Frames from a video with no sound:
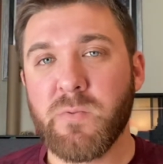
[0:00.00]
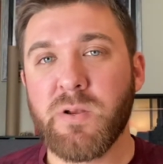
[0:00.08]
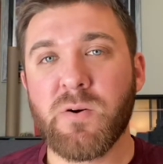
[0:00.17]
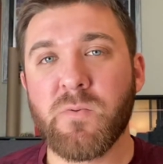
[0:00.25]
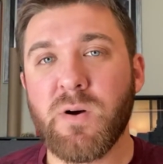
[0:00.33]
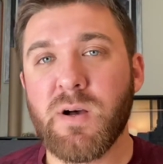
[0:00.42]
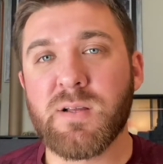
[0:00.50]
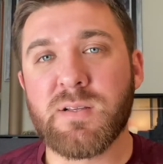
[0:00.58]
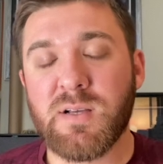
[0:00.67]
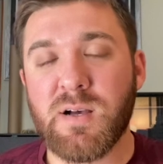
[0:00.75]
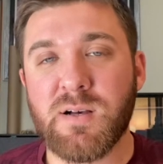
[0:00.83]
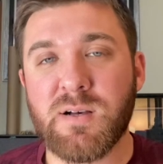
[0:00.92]
We don't want
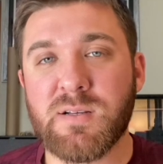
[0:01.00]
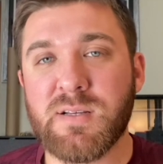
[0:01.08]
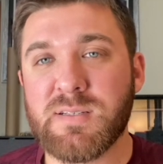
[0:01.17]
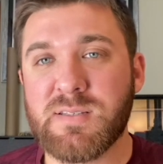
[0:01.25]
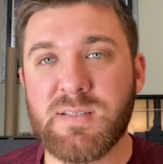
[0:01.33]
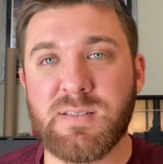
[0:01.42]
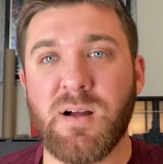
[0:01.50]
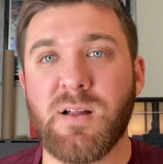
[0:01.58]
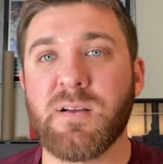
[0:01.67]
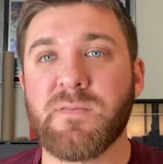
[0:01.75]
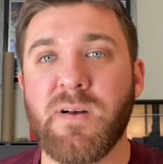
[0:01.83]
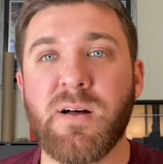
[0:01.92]
his
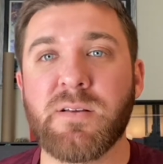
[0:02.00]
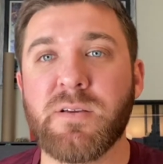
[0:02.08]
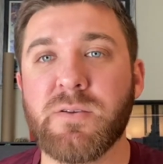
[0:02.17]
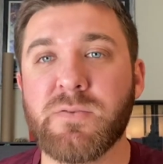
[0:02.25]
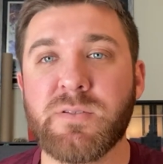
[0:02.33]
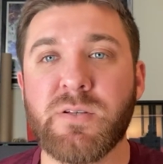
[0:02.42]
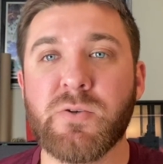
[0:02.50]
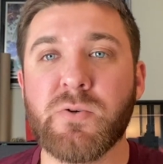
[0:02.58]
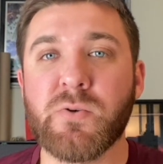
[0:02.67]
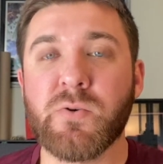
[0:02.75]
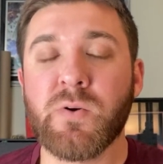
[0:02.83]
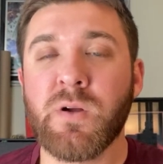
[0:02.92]
systolic value
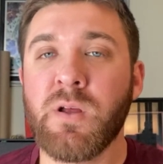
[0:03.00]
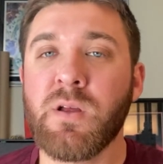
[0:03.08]
to